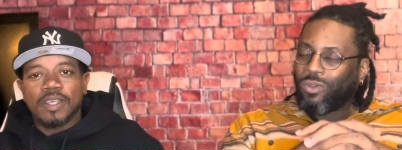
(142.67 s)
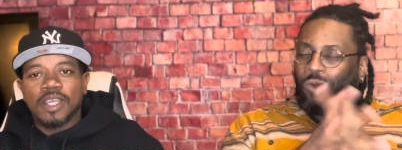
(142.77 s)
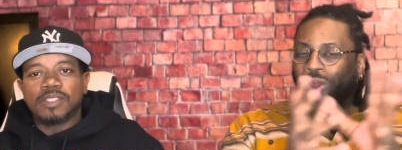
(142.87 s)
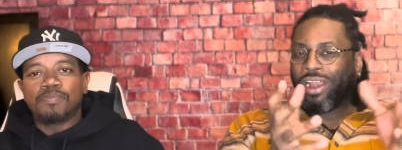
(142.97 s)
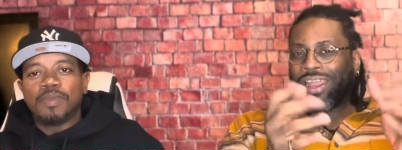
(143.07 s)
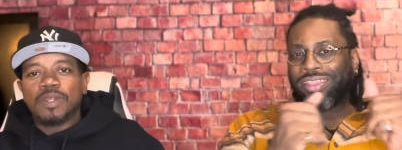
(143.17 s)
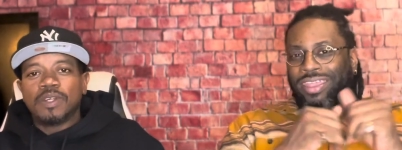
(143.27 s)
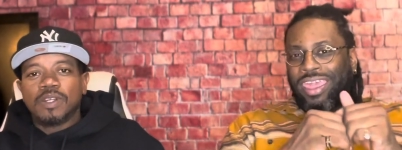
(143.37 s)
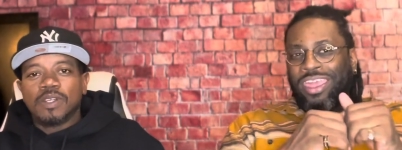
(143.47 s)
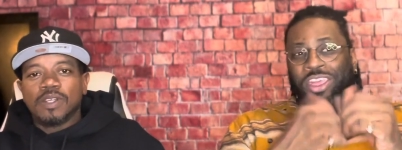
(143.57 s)
Speaker 1: Or they
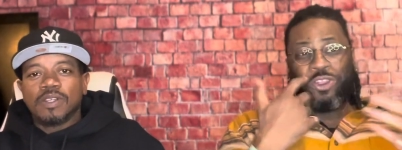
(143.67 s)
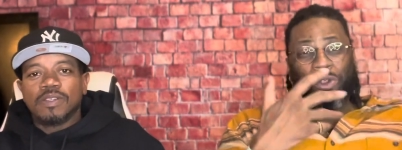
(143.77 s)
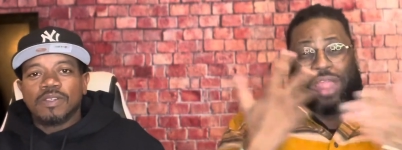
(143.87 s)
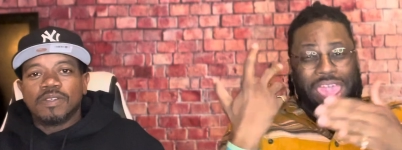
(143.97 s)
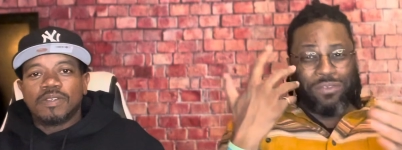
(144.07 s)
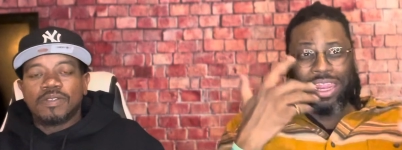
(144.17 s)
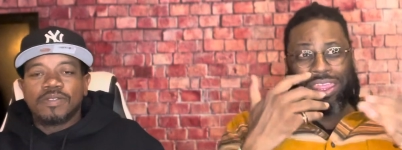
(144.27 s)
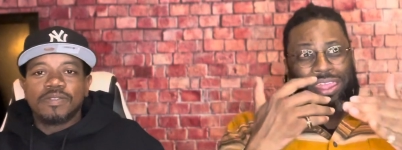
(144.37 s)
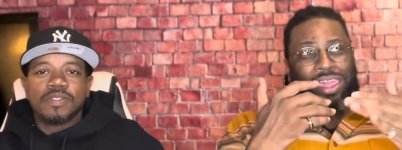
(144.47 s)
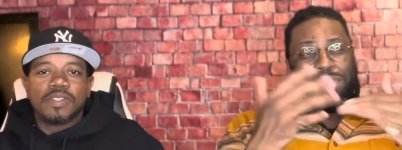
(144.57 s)
say you don't have
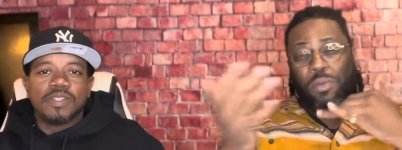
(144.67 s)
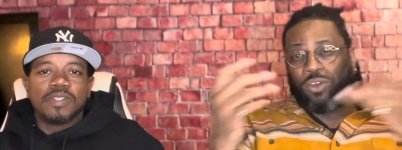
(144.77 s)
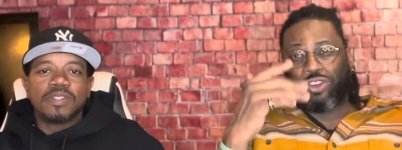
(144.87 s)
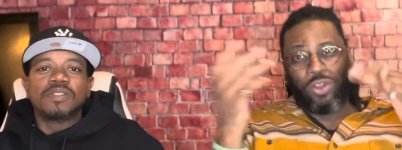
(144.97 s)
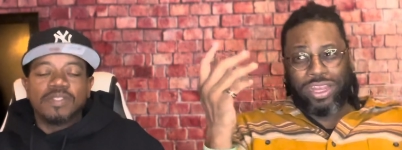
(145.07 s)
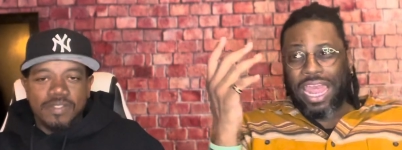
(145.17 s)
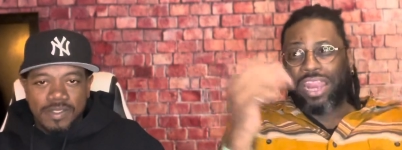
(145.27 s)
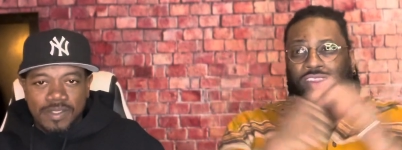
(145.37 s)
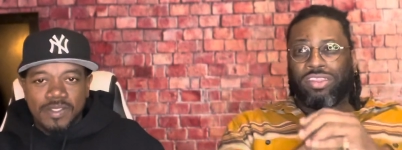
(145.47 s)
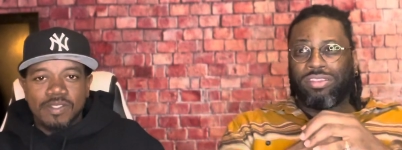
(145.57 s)
any emotional
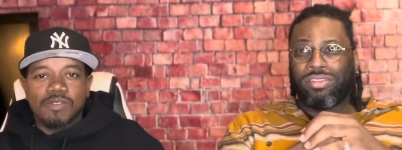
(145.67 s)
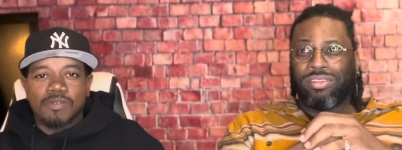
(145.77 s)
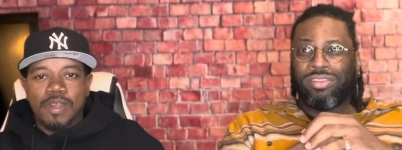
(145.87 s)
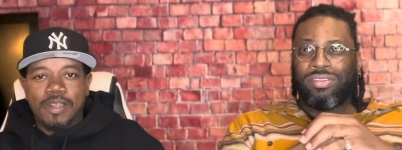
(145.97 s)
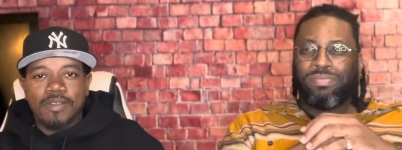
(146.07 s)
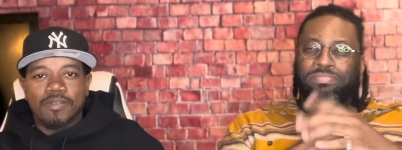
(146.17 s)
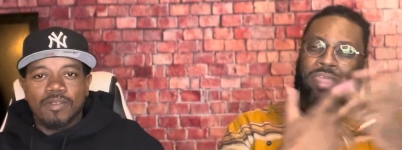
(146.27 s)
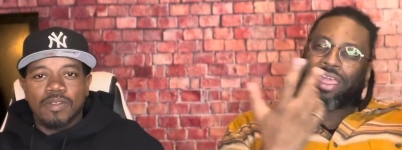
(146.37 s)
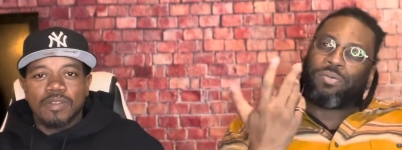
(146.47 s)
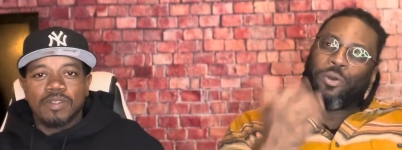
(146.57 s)
intelligence. Right.
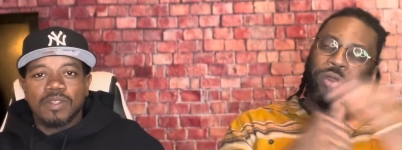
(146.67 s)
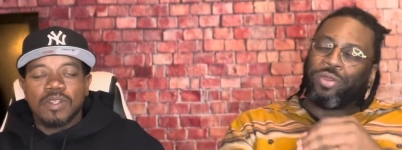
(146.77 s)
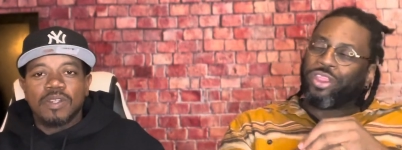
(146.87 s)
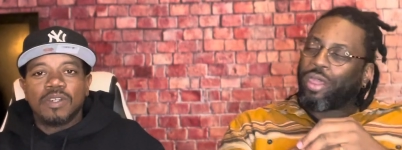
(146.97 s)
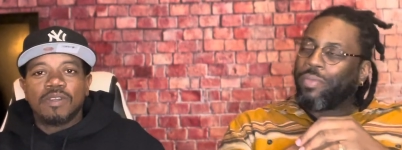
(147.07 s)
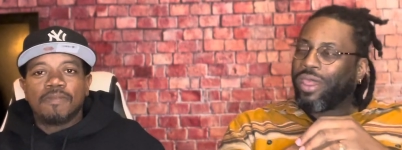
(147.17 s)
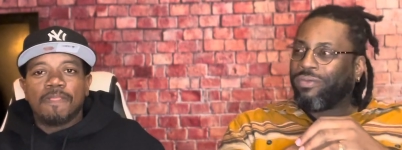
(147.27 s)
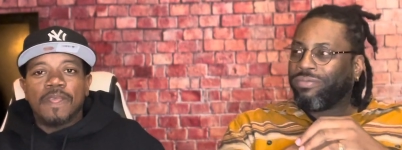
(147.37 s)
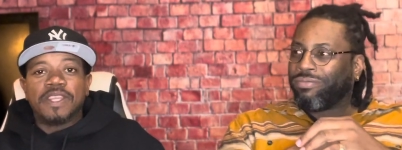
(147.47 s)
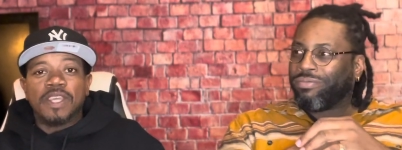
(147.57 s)
Like, come on, what are you talking about?
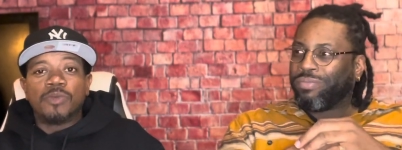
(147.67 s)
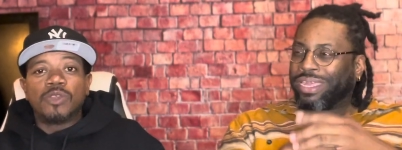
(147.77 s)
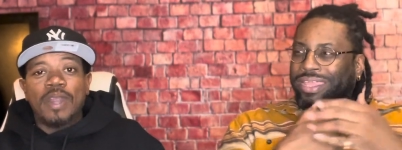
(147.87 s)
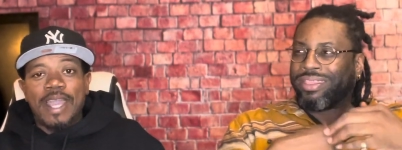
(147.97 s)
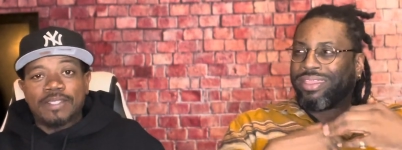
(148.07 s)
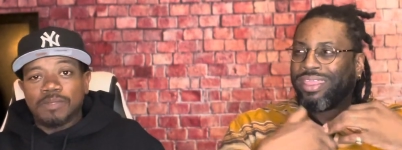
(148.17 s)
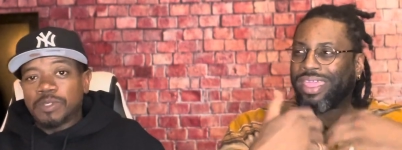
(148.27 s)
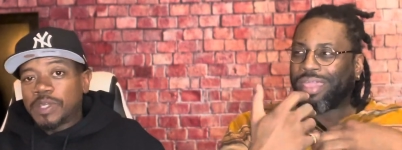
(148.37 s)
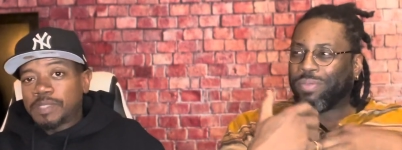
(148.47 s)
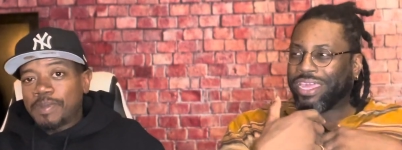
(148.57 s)
And then when because, you ask them
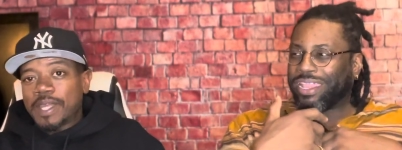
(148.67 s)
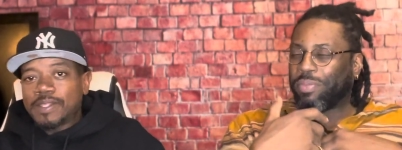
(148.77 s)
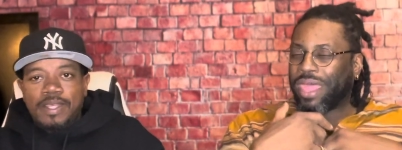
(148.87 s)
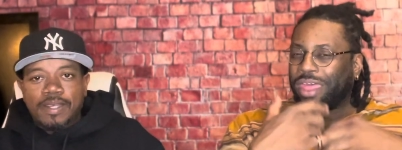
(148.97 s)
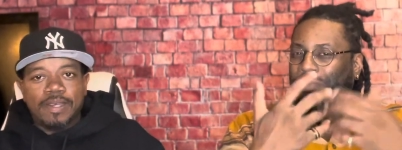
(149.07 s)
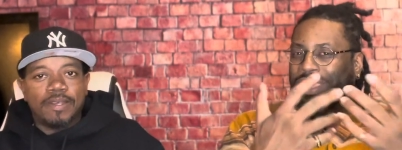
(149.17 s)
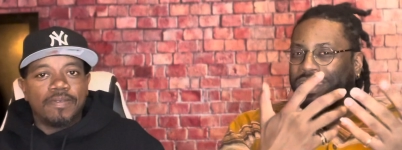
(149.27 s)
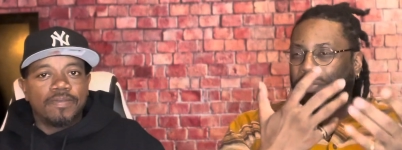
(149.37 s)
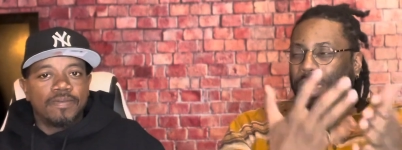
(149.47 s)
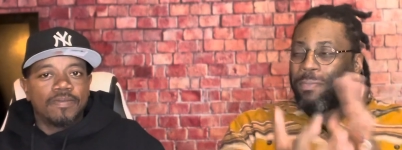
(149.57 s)
to explain, because I'm, not, because
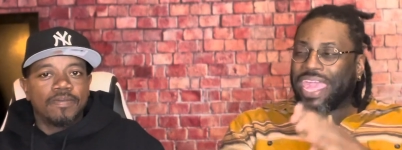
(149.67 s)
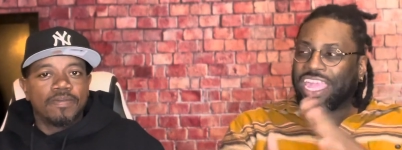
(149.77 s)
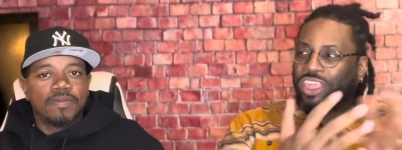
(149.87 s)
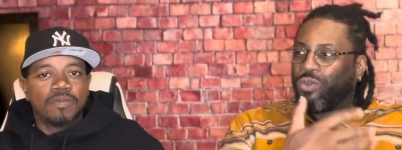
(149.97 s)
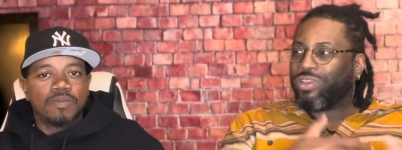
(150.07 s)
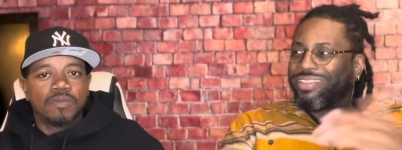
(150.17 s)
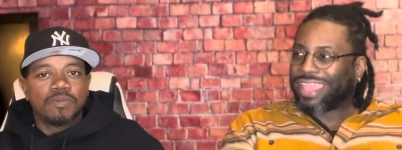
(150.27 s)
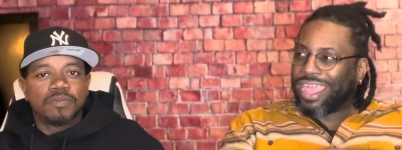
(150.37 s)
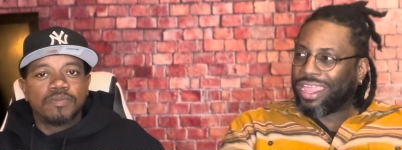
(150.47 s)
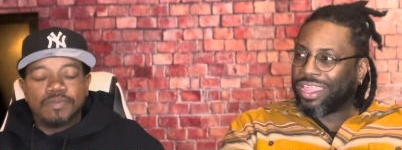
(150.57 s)
I'm not begging you to
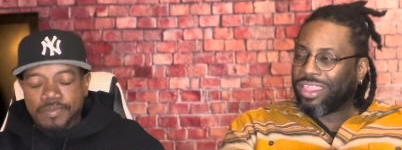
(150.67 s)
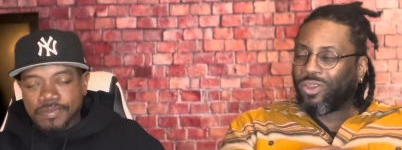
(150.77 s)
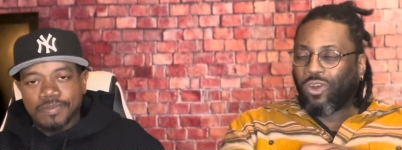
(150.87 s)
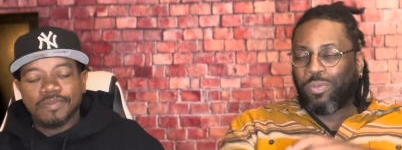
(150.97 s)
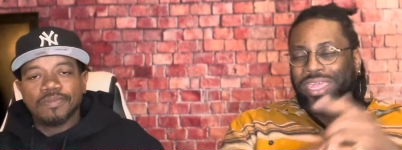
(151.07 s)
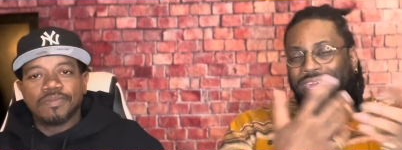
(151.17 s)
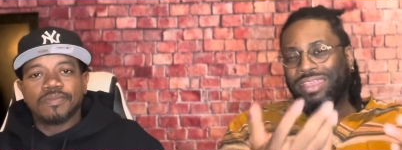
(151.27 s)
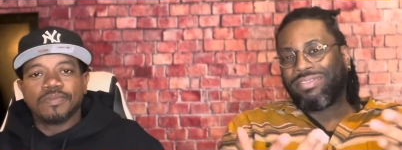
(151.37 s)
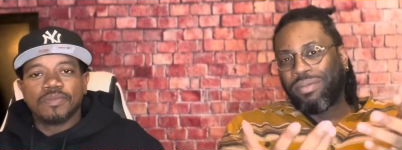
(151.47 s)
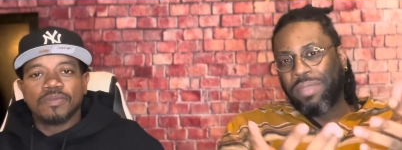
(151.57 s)
stay, mm-hmm. or
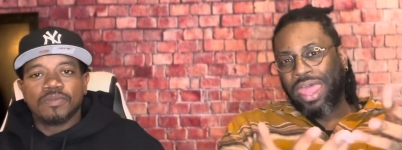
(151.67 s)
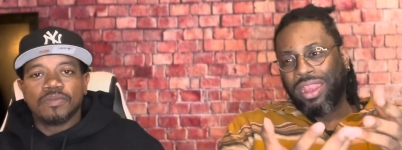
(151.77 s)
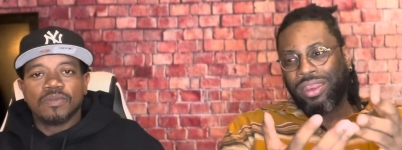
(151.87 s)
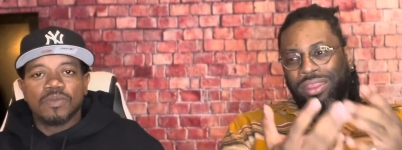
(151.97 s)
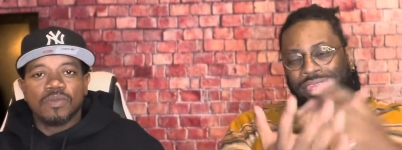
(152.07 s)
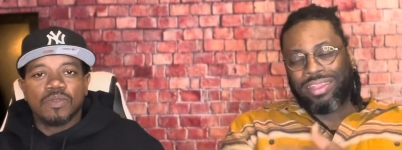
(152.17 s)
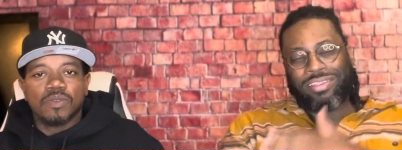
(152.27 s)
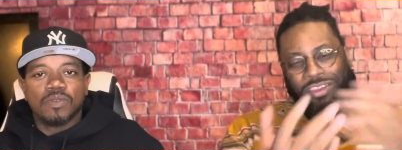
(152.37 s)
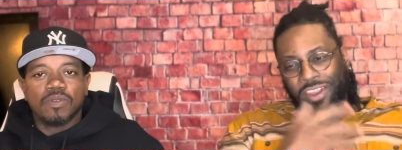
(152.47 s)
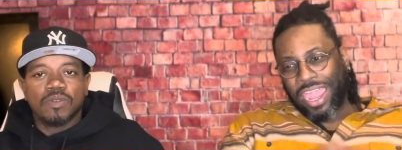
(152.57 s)
because I'm not
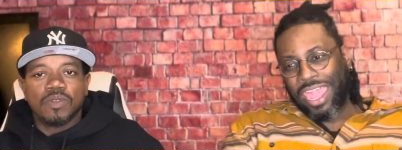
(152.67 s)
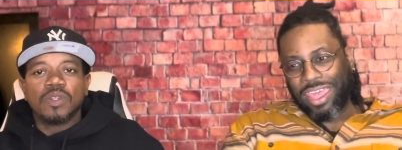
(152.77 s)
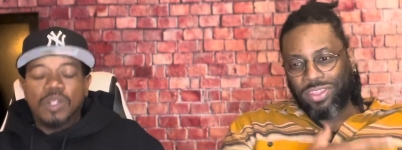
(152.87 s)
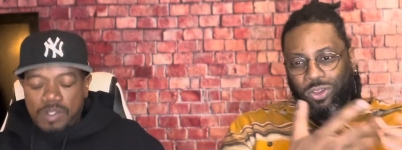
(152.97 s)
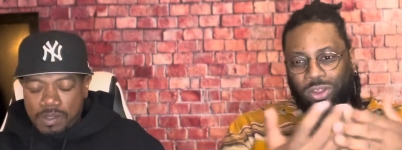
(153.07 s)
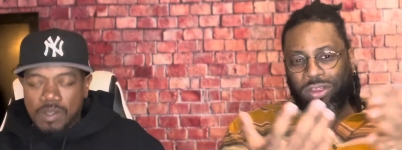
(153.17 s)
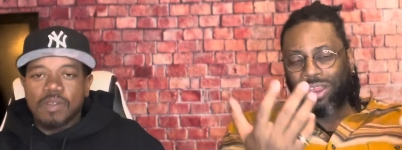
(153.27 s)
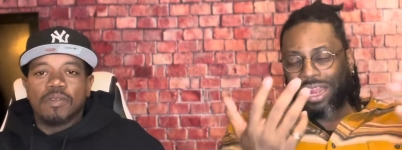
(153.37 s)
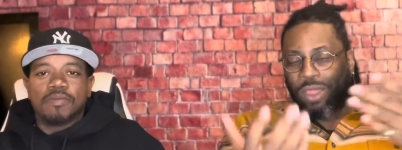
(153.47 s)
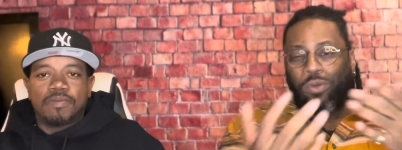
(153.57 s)
kissing your ass, or
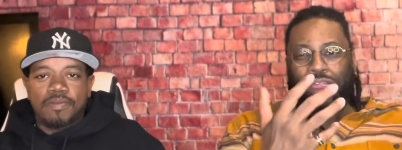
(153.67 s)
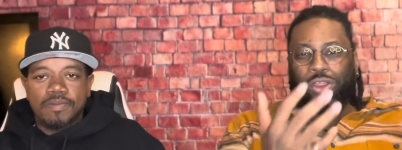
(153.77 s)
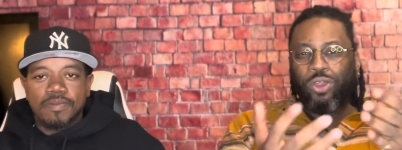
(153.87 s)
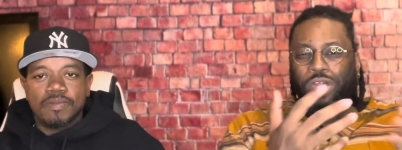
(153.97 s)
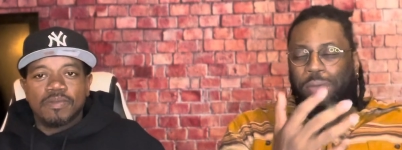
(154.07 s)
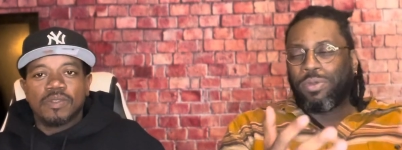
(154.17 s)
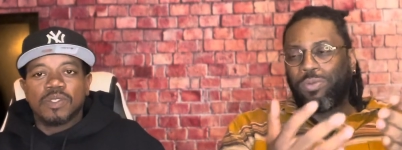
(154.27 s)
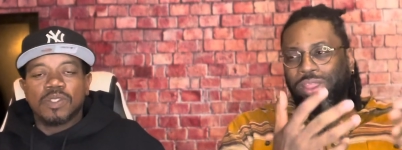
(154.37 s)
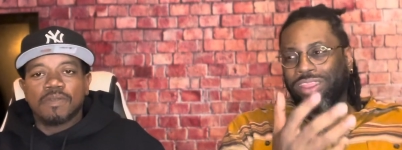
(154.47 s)
like, where are you coming with